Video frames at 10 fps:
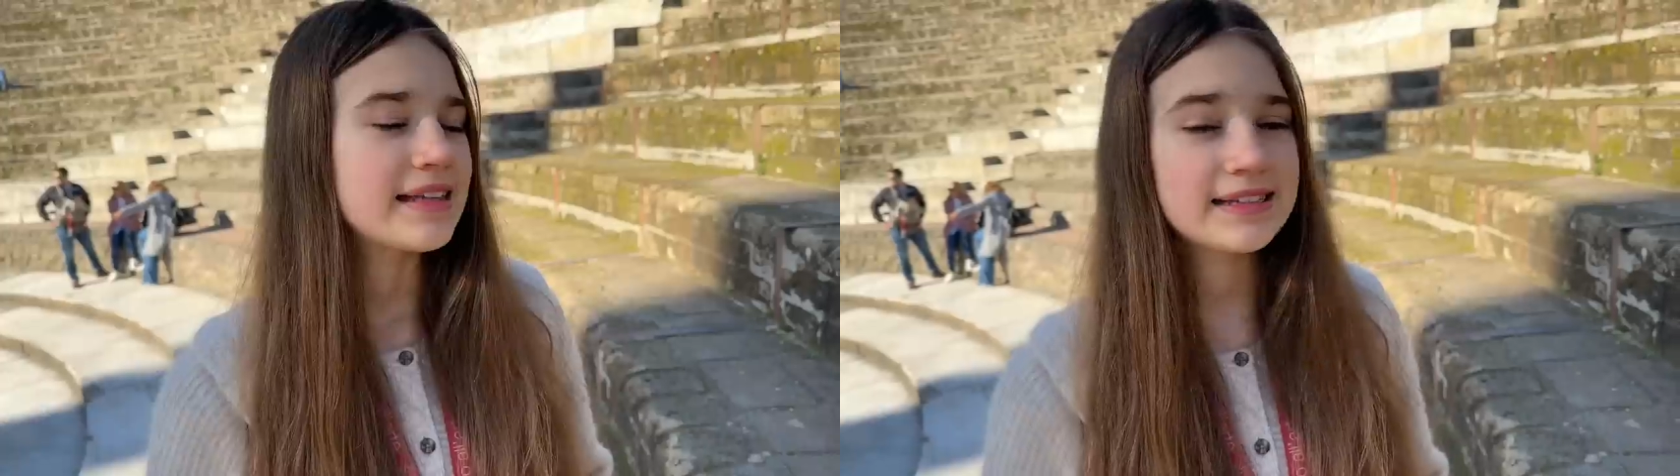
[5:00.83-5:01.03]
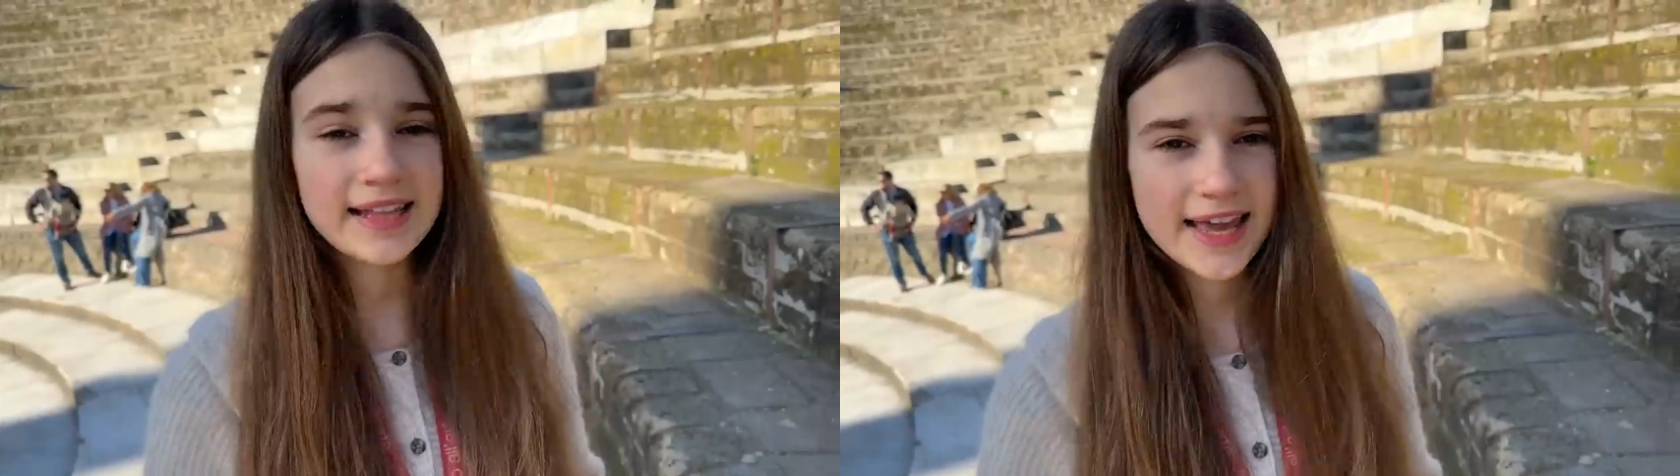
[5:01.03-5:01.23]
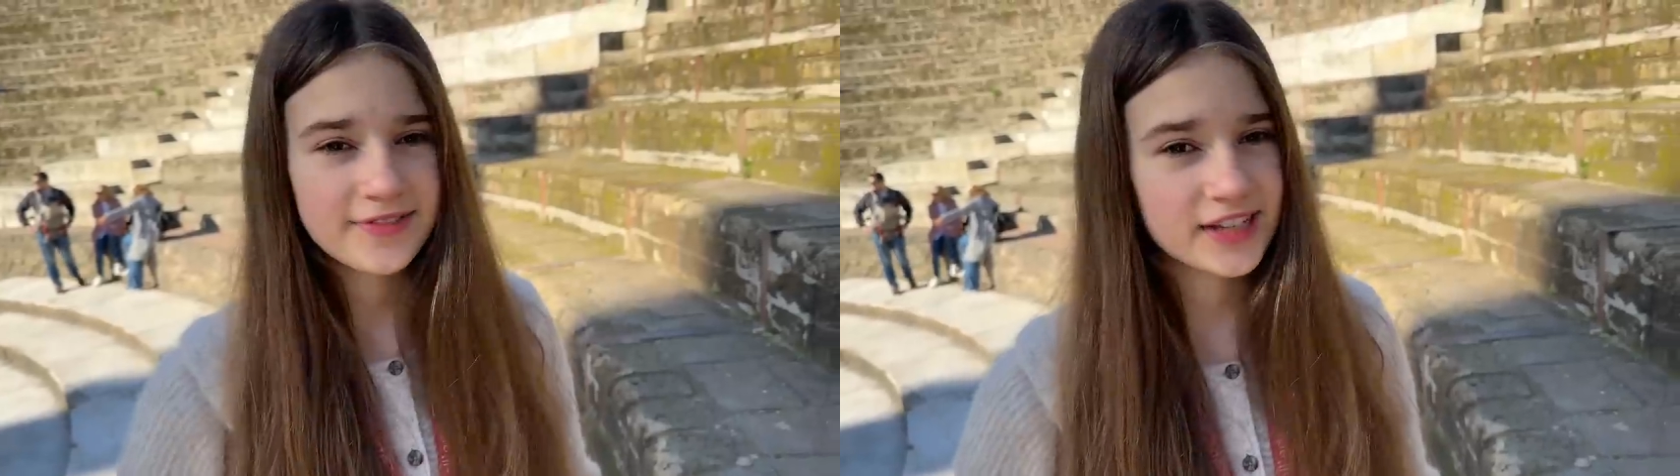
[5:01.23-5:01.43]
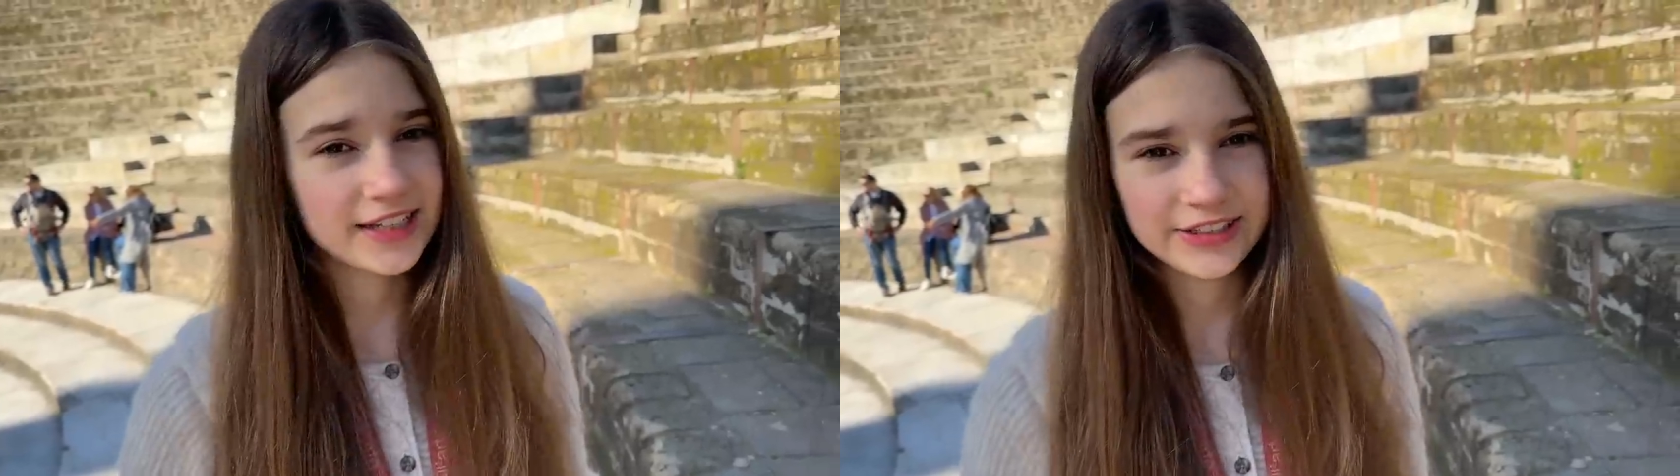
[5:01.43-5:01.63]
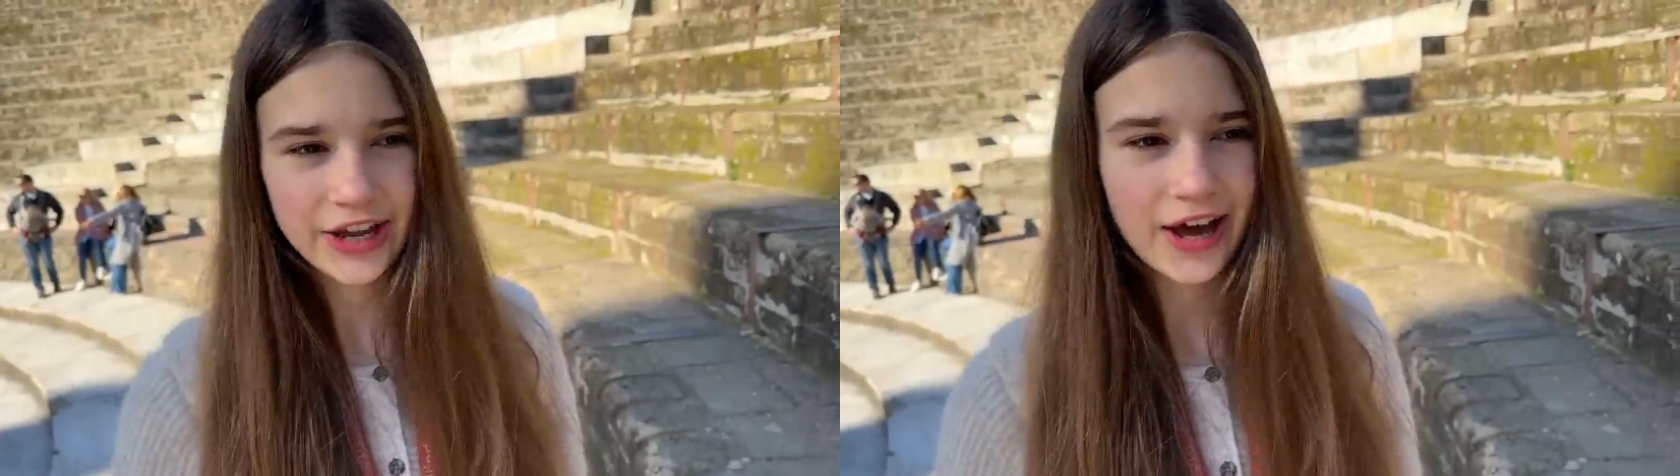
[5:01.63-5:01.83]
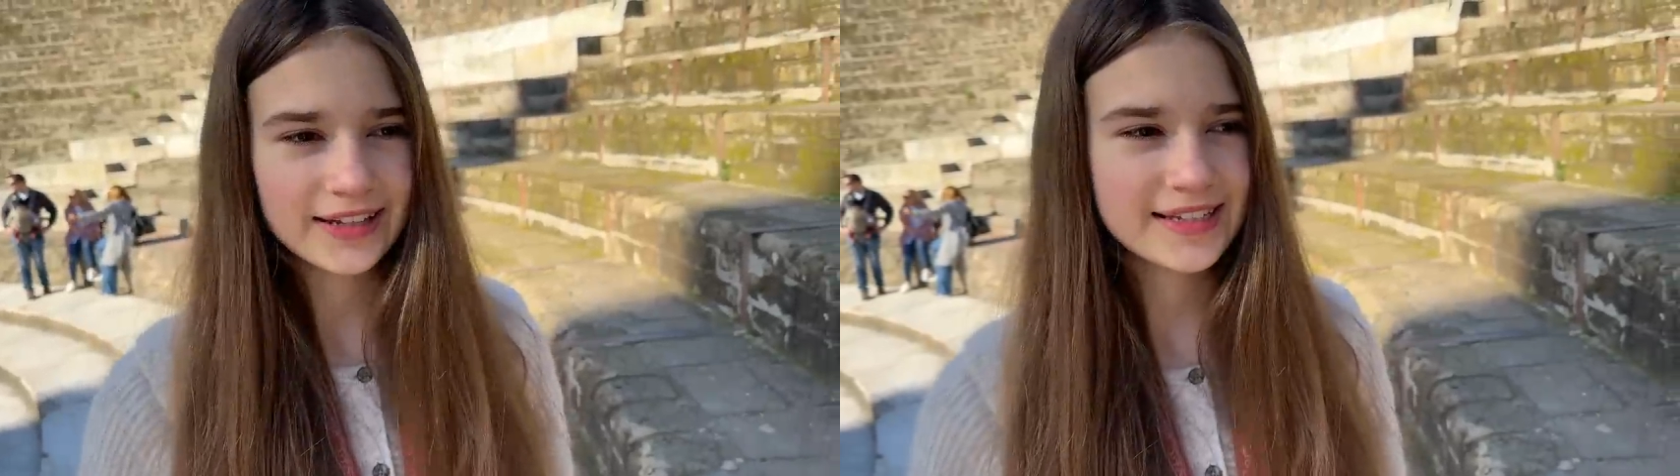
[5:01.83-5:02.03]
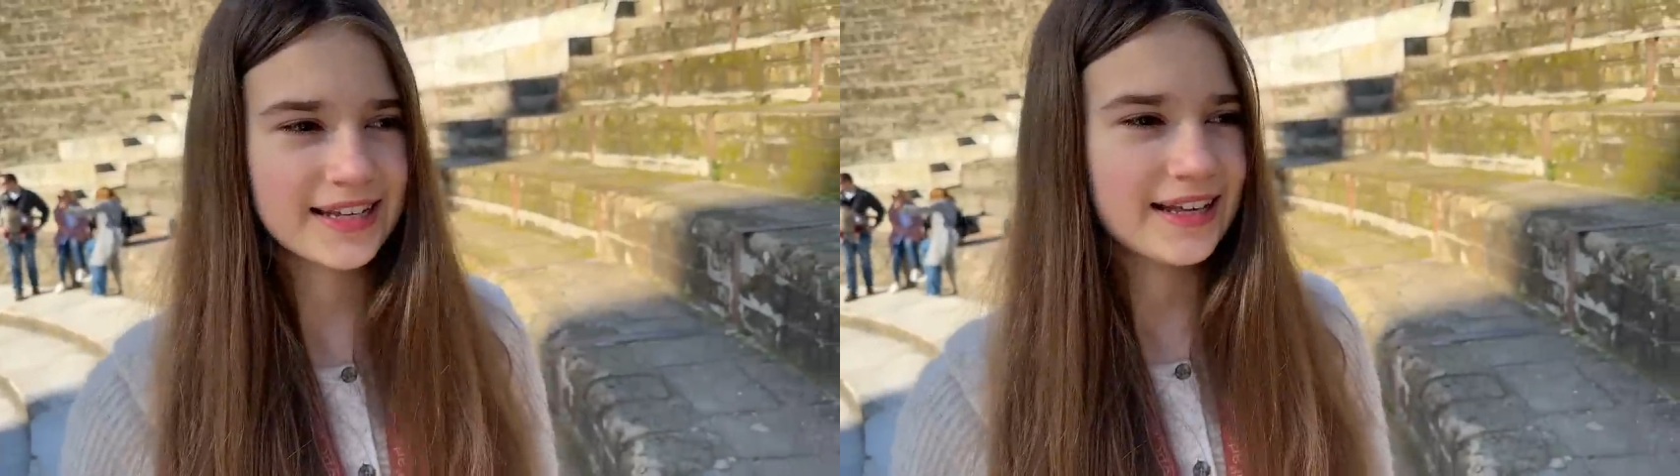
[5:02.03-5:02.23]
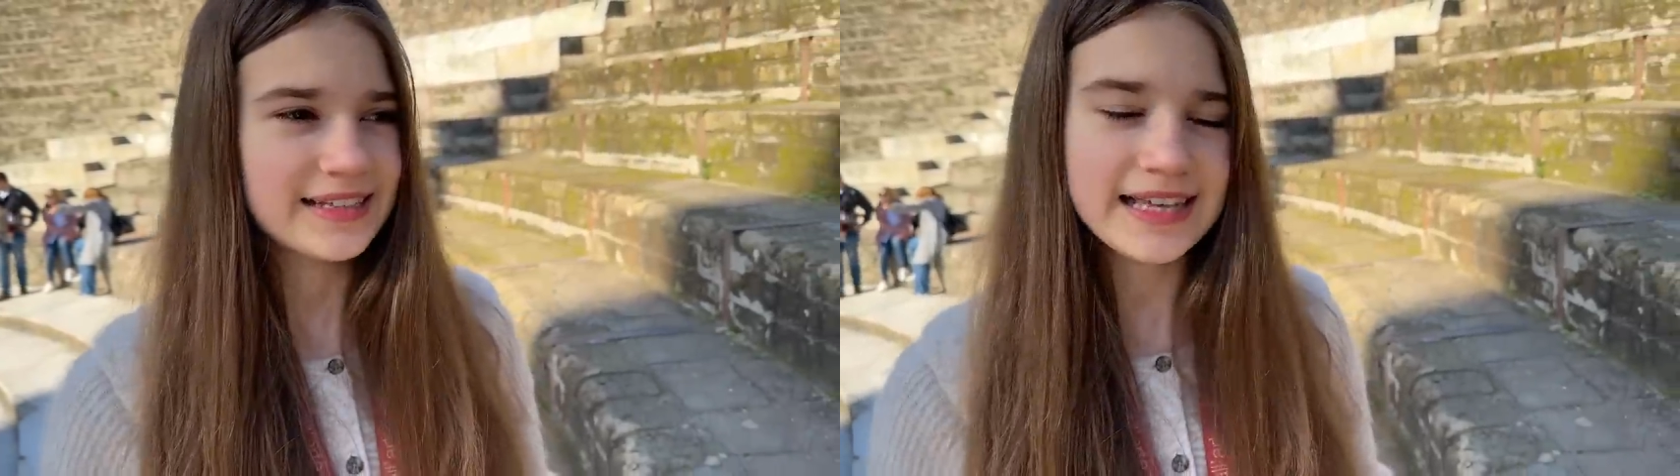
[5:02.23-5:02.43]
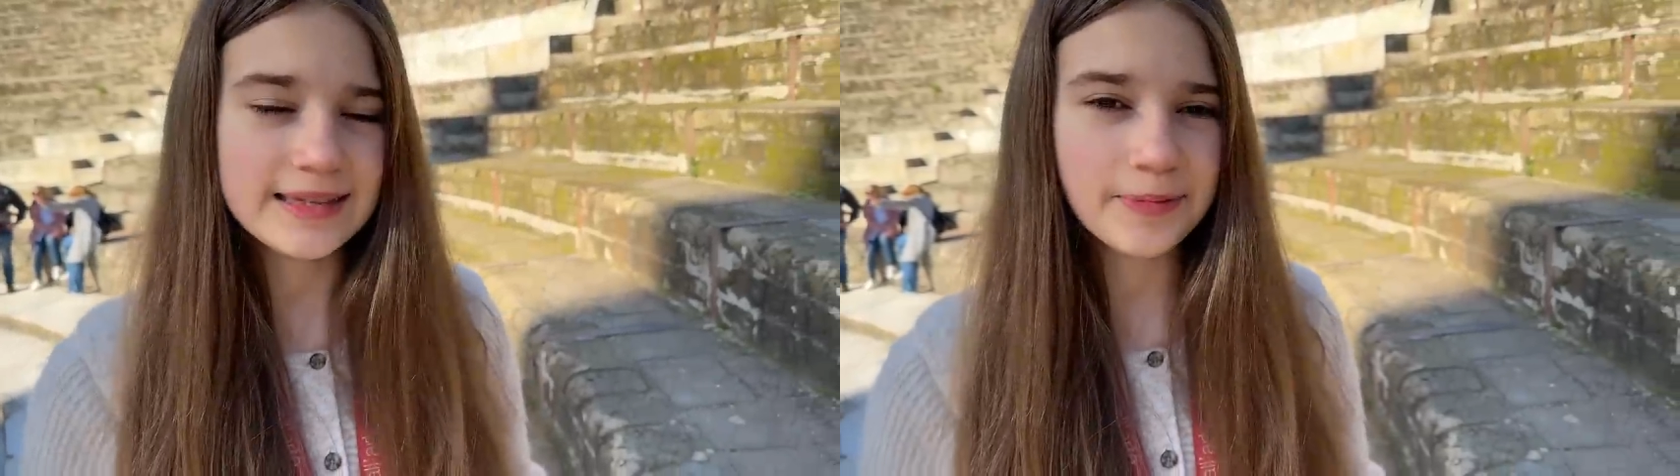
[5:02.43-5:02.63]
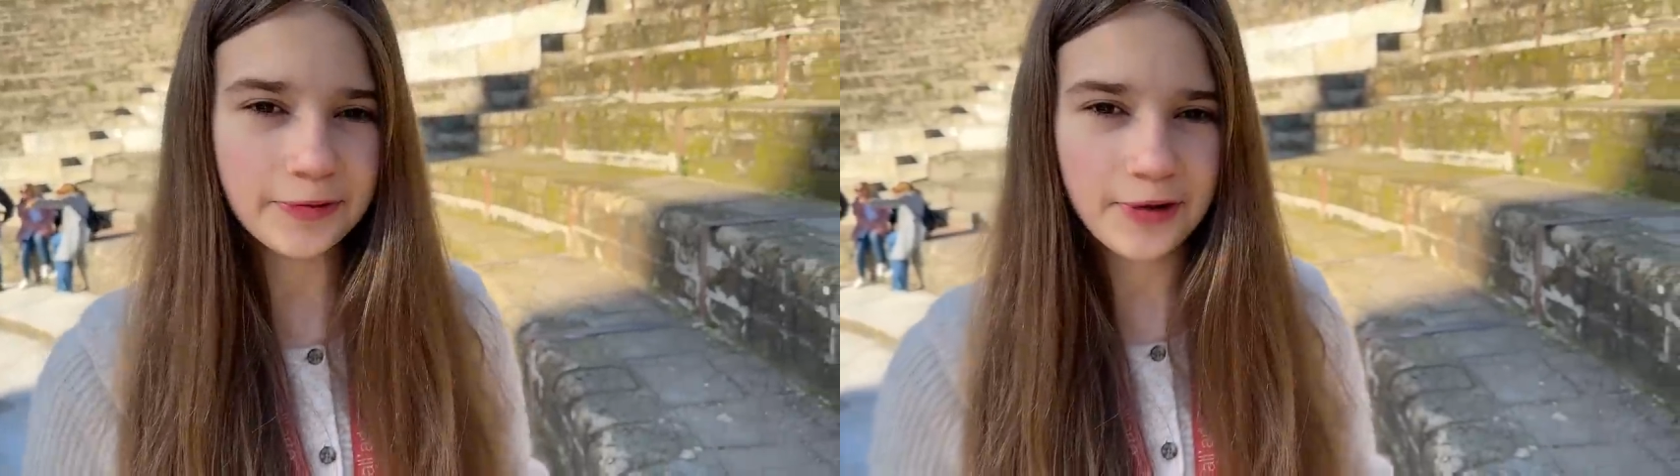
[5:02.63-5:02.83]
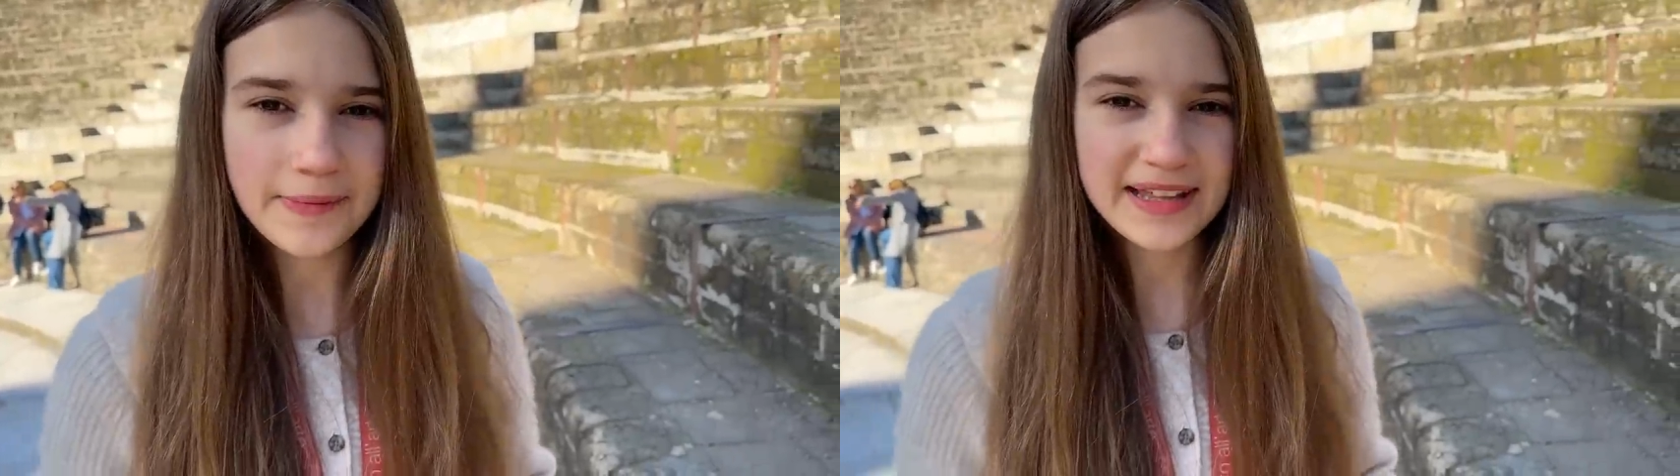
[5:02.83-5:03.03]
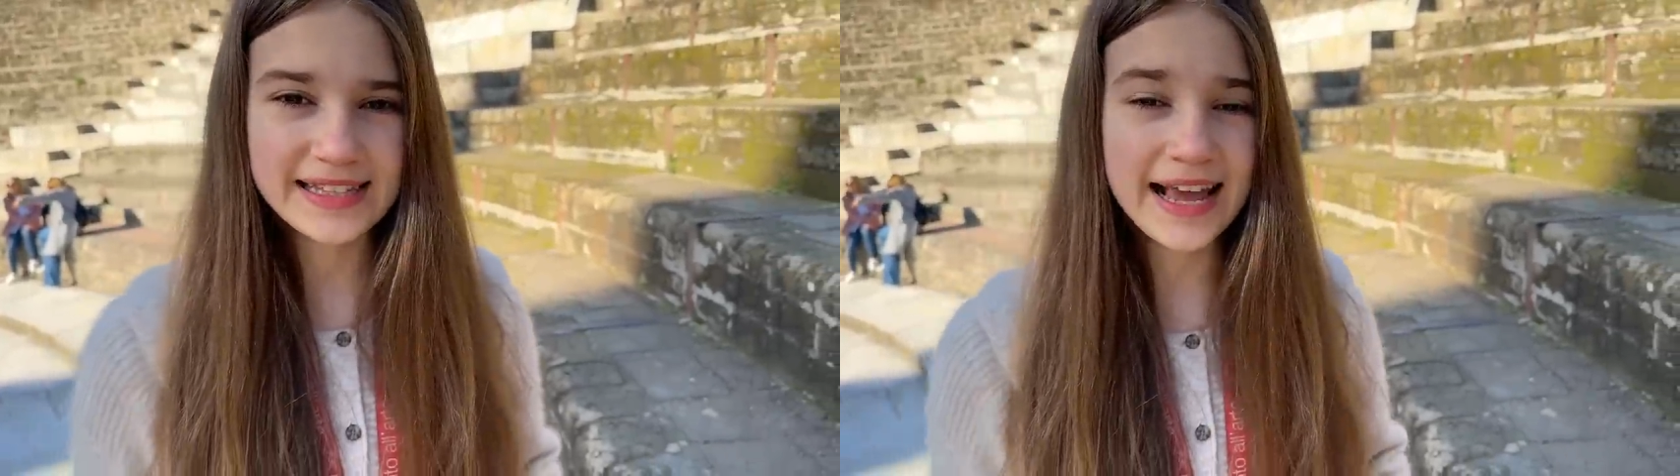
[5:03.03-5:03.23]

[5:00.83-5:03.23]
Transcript: Slaves could not see the performance.